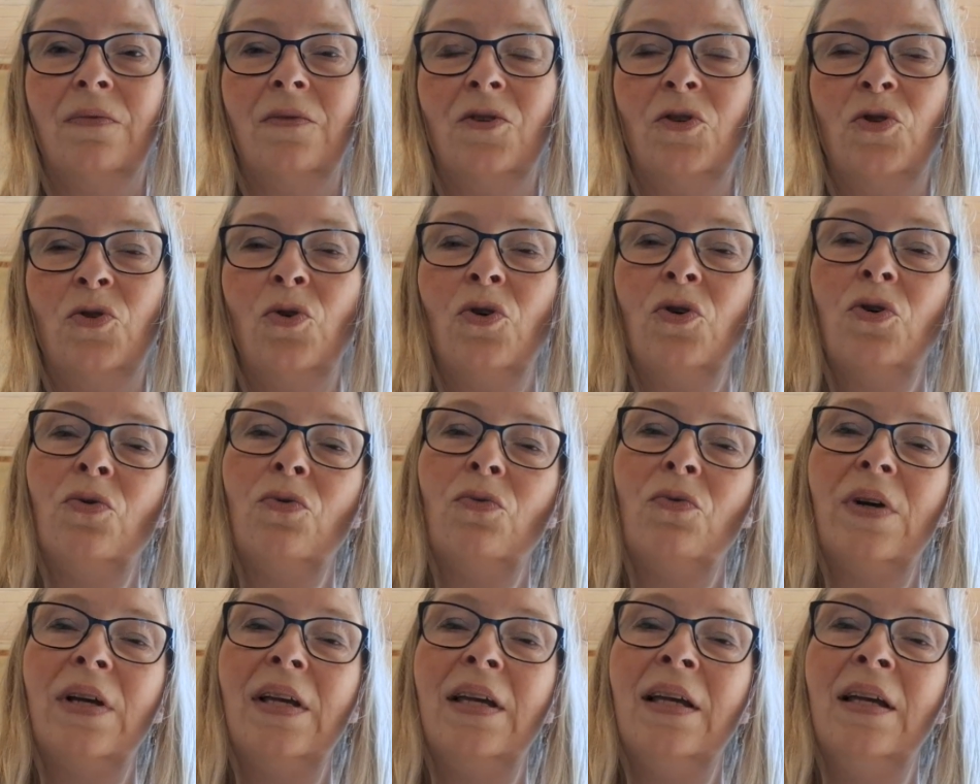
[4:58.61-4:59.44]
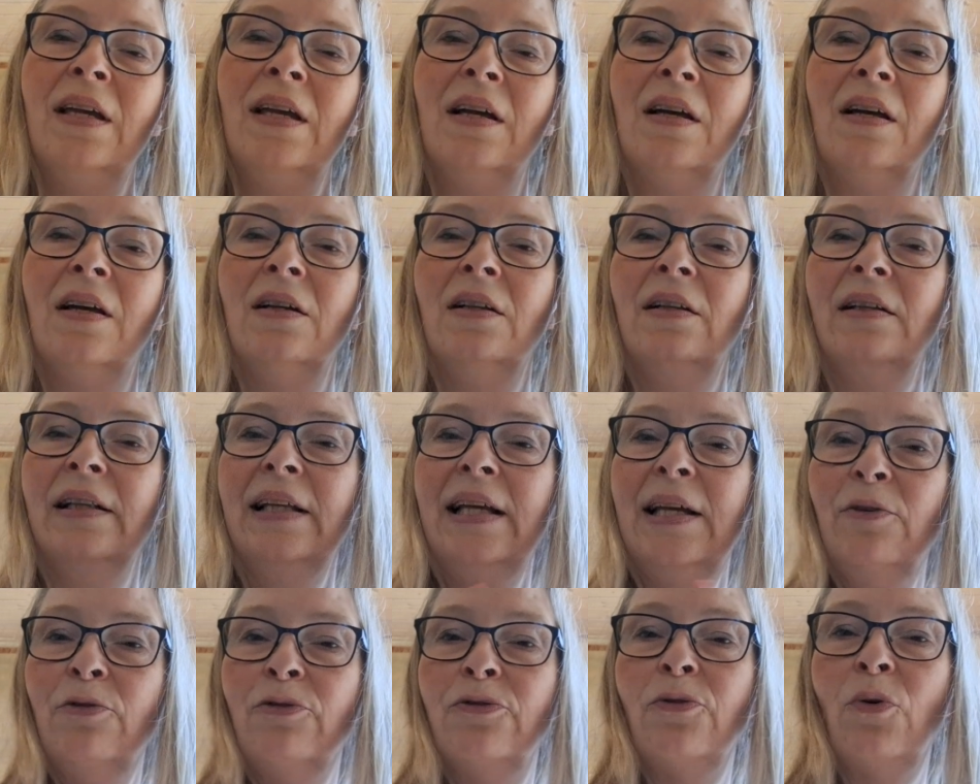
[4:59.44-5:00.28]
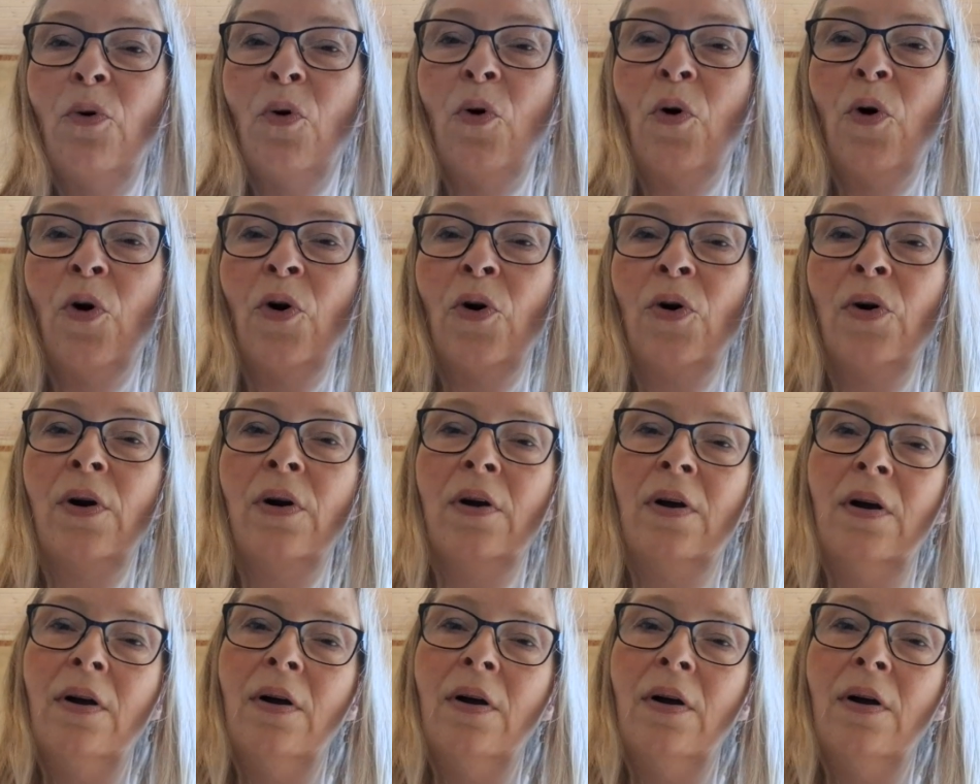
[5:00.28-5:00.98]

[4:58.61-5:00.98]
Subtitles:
Shouldn't we leave for